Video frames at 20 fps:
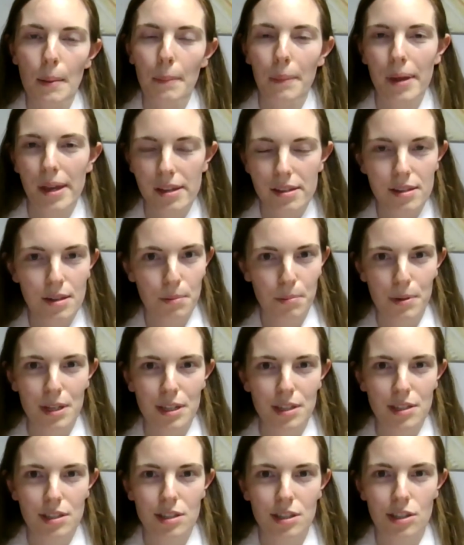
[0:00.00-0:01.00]
Peter
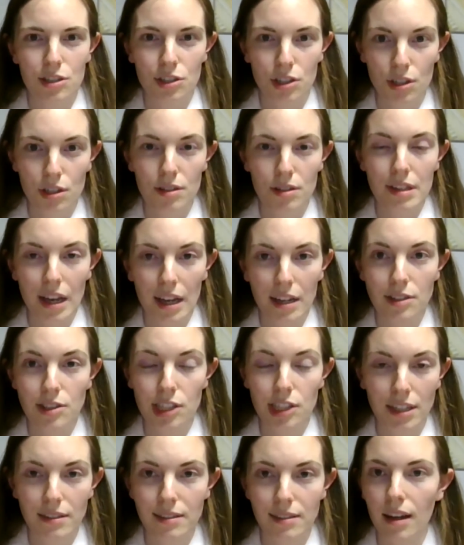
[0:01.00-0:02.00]
preached to Jews and
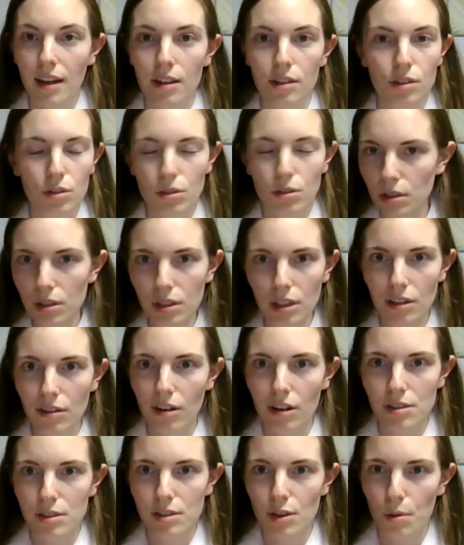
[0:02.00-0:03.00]
Gentiles all
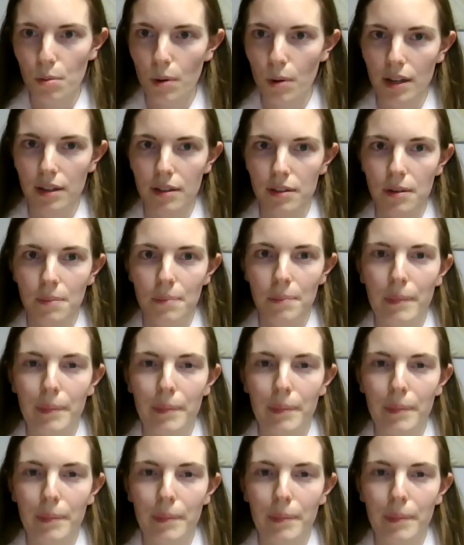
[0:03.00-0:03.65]
across the world.